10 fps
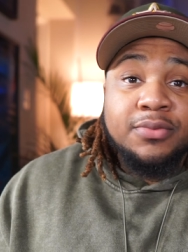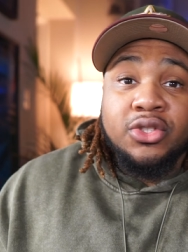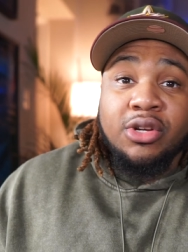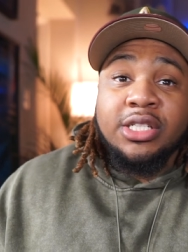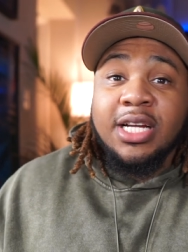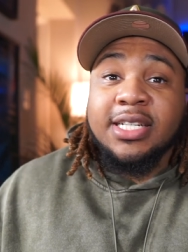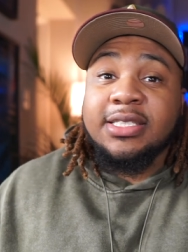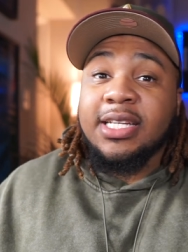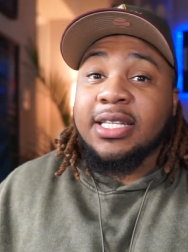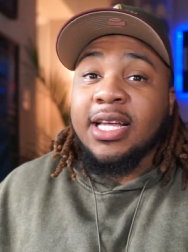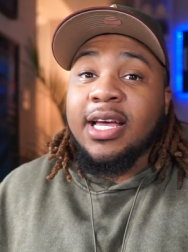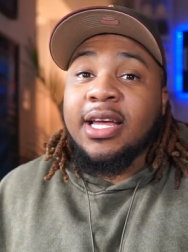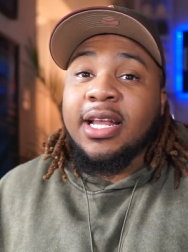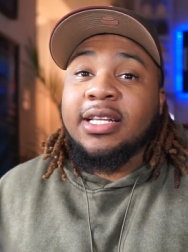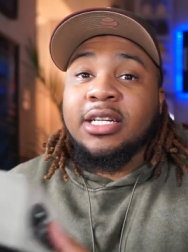So as I can see at the
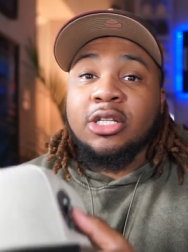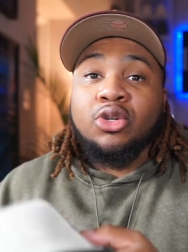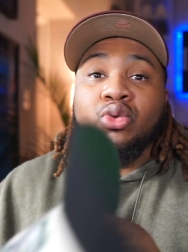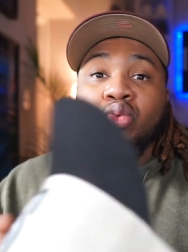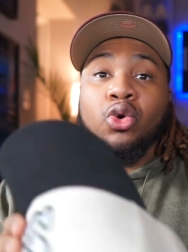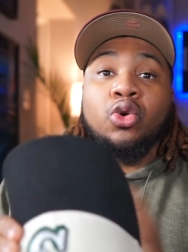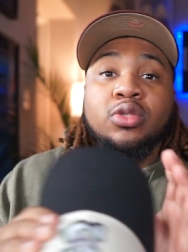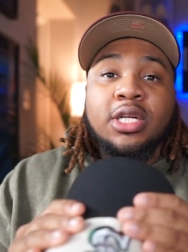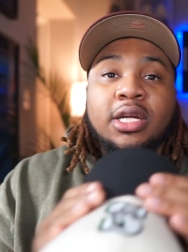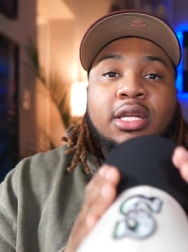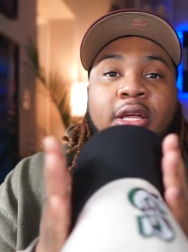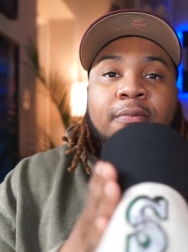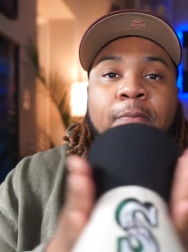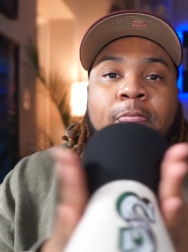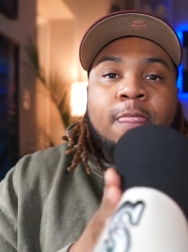end, I did a little roll
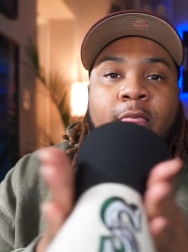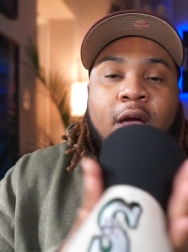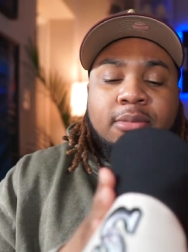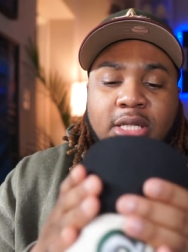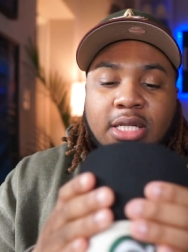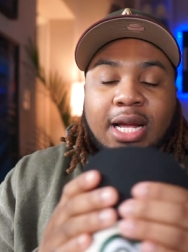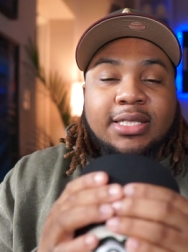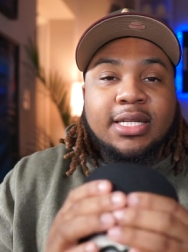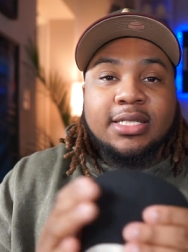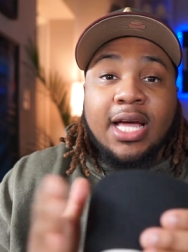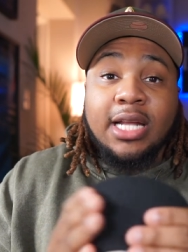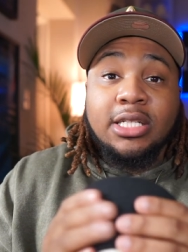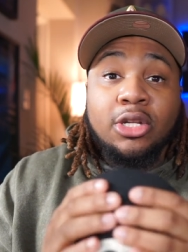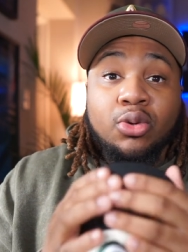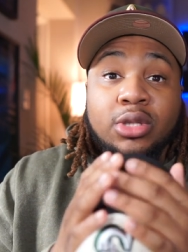technique. It's because, like I said, this hat is
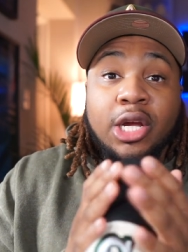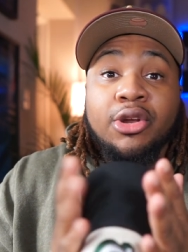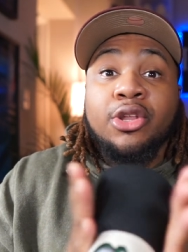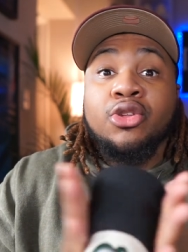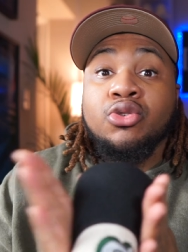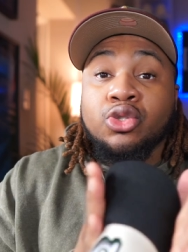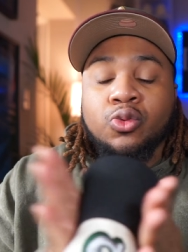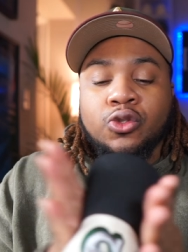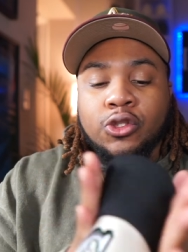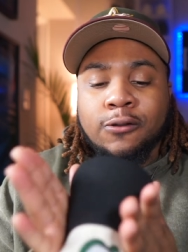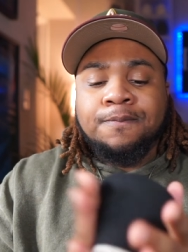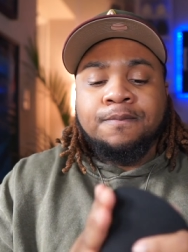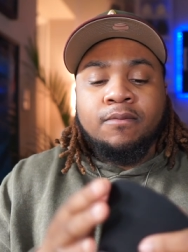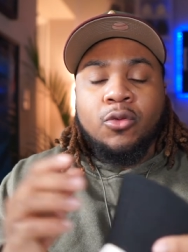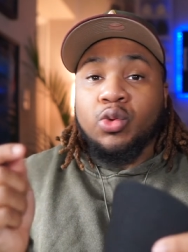a little thicker than usual, so,
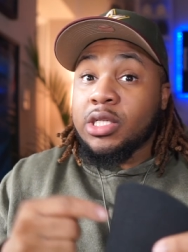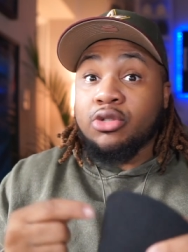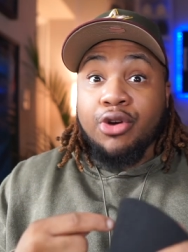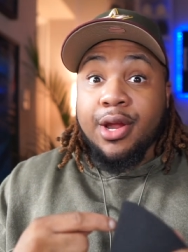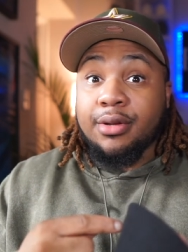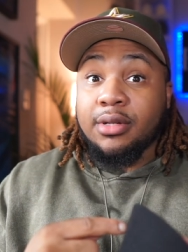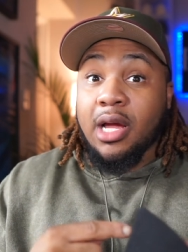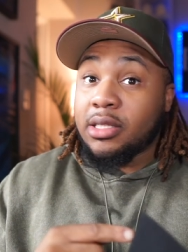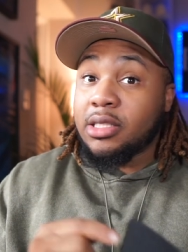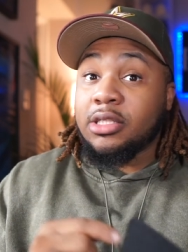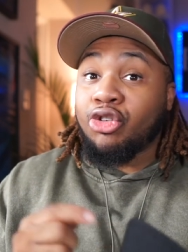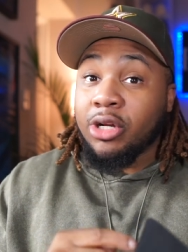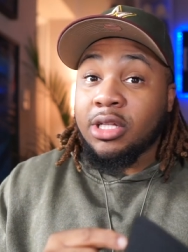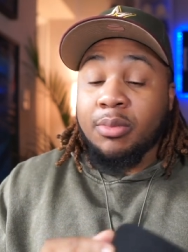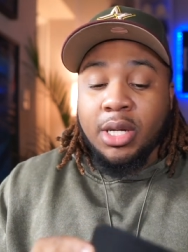which is great. Actually, this is a
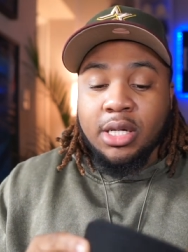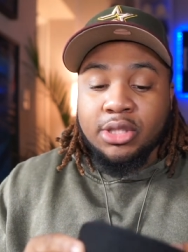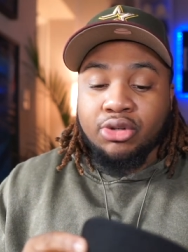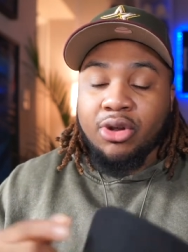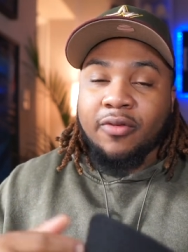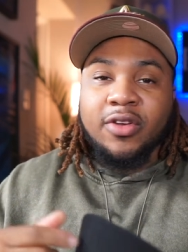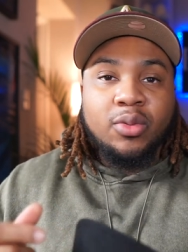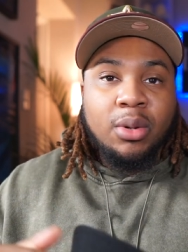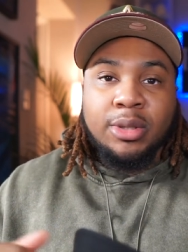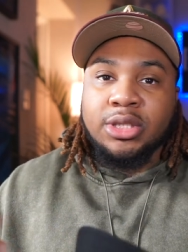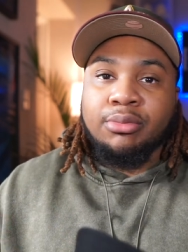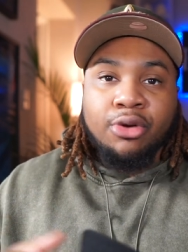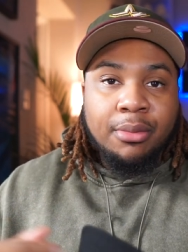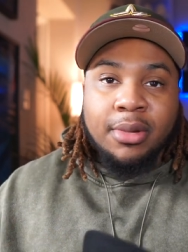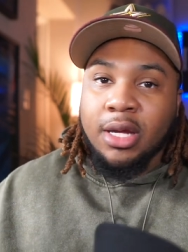good thing because you never have to worry about your
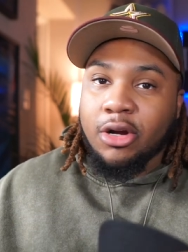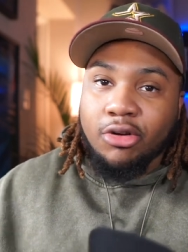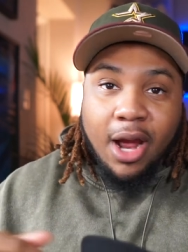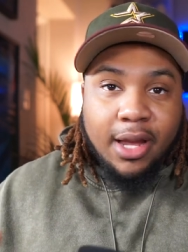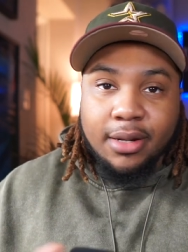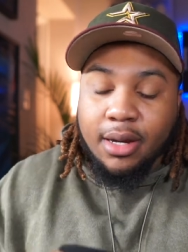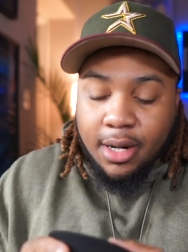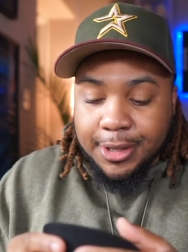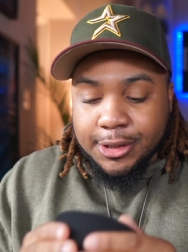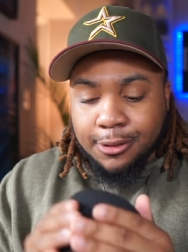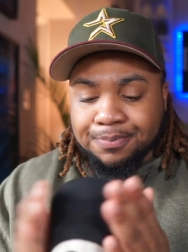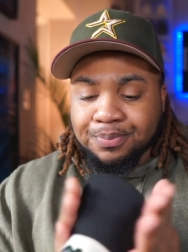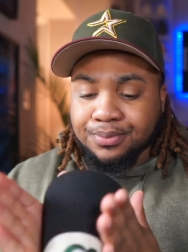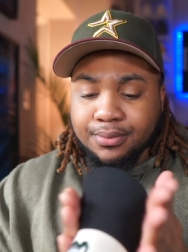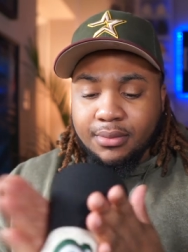brim cracking, all right? So,
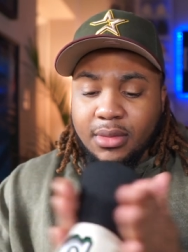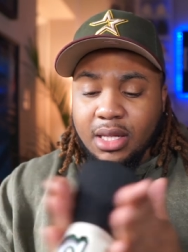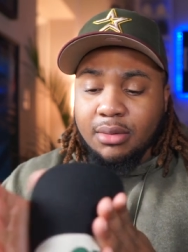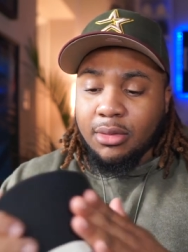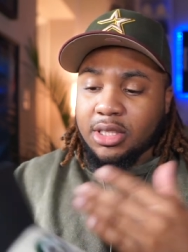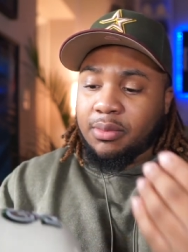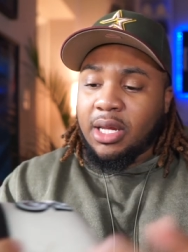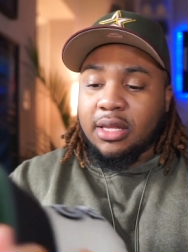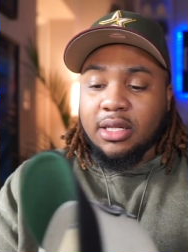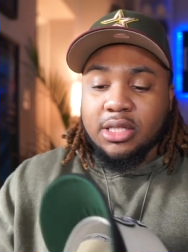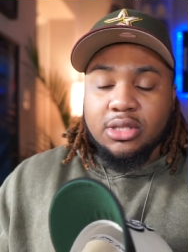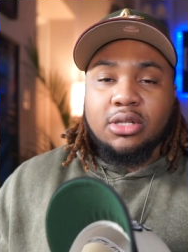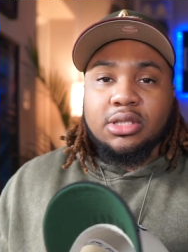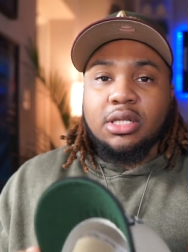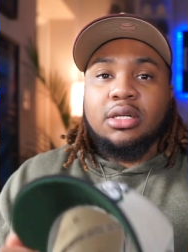but to me, I think it's
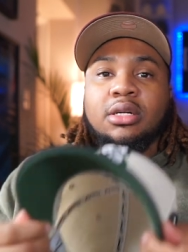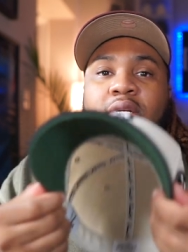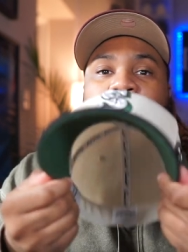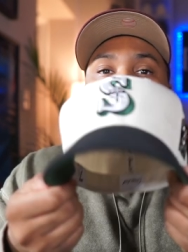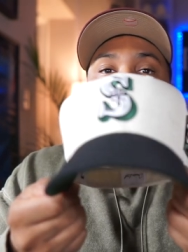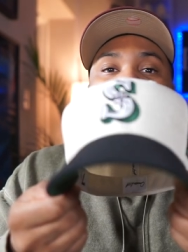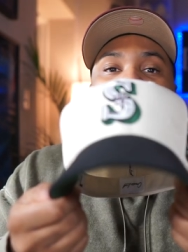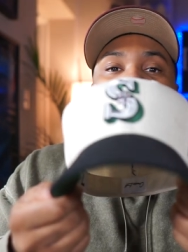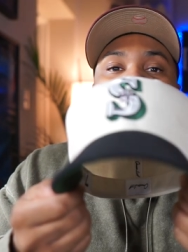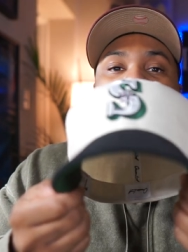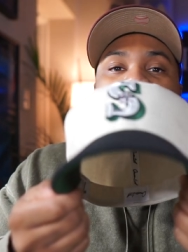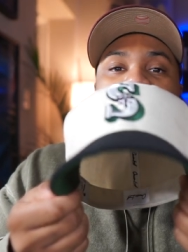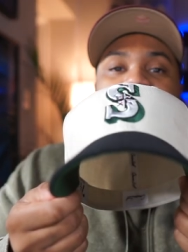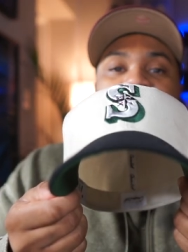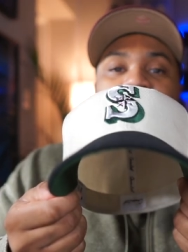all set. All
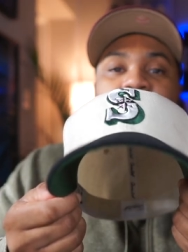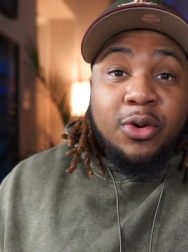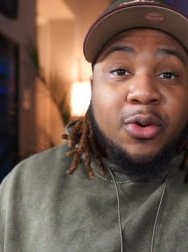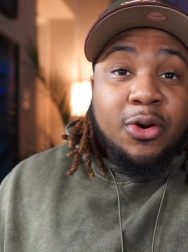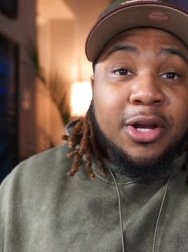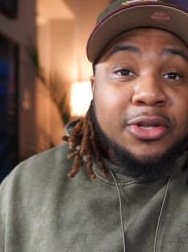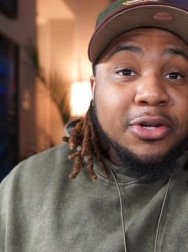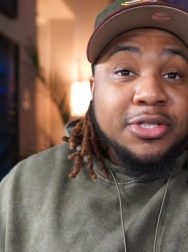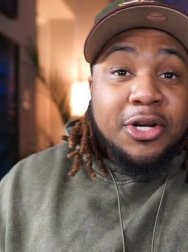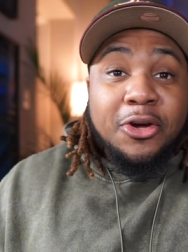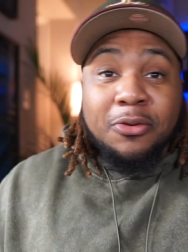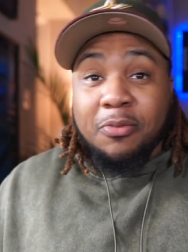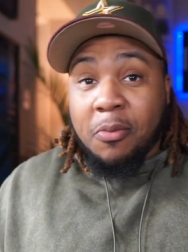right, I think we're gonna go ahead and throw it to the dome.